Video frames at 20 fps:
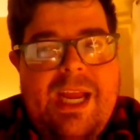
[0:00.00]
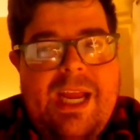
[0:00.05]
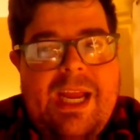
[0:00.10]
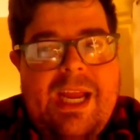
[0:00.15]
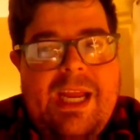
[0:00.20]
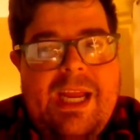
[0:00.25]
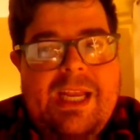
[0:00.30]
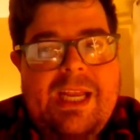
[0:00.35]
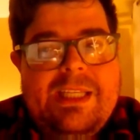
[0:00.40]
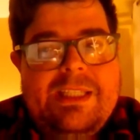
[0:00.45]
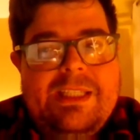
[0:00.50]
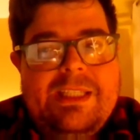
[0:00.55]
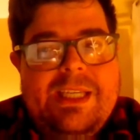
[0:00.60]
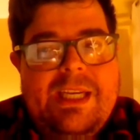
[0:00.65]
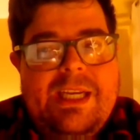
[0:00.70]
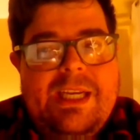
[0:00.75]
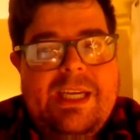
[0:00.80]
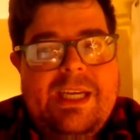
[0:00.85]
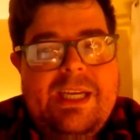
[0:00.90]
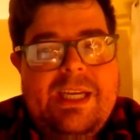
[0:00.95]
And
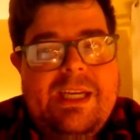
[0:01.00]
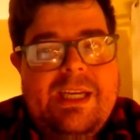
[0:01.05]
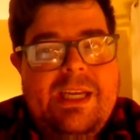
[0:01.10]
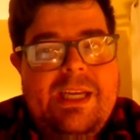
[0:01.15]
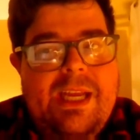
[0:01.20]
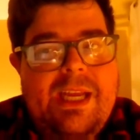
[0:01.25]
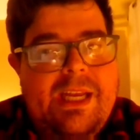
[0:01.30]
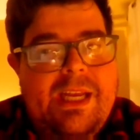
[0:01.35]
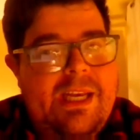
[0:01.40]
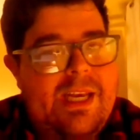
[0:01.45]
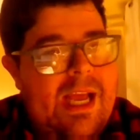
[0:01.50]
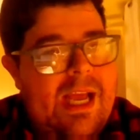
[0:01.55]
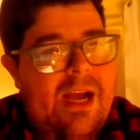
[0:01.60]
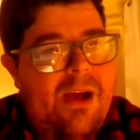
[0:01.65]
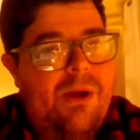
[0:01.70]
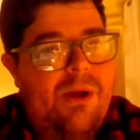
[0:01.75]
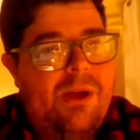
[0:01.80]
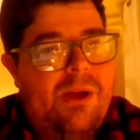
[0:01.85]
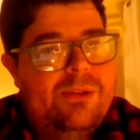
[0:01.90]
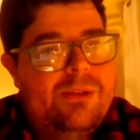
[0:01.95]
uh, and
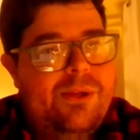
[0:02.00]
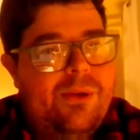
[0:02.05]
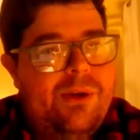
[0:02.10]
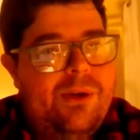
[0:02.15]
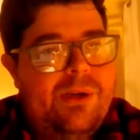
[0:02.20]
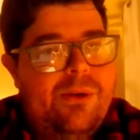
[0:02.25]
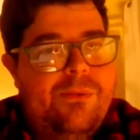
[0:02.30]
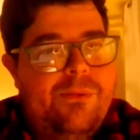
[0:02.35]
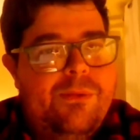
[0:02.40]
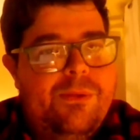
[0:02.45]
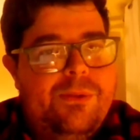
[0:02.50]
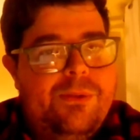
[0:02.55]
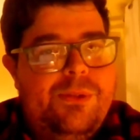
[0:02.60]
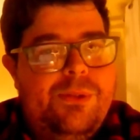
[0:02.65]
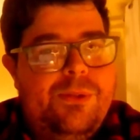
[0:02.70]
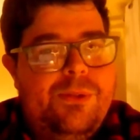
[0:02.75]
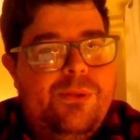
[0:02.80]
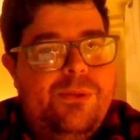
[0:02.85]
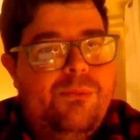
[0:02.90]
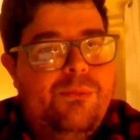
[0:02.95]
now I'll turn it over
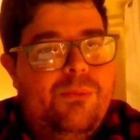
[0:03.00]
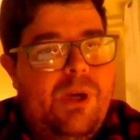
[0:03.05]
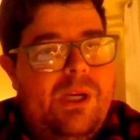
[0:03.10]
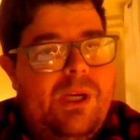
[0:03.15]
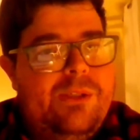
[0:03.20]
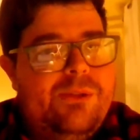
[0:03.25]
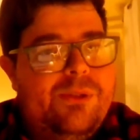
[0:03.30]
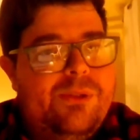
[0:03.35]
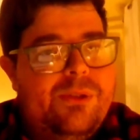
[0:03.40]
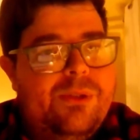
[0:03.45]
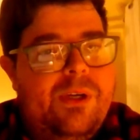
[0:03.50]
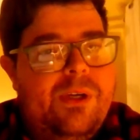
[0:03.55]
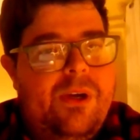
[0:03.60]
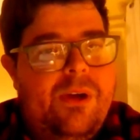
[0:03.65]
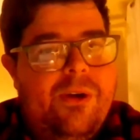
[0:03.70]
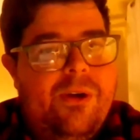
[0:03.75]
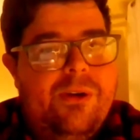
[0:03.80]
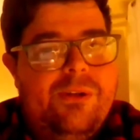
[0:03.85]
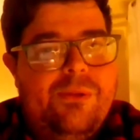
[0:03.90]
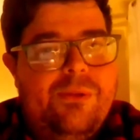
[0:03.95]
to Roger,
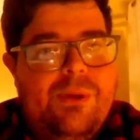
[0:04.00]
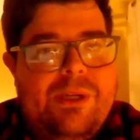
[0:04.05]
our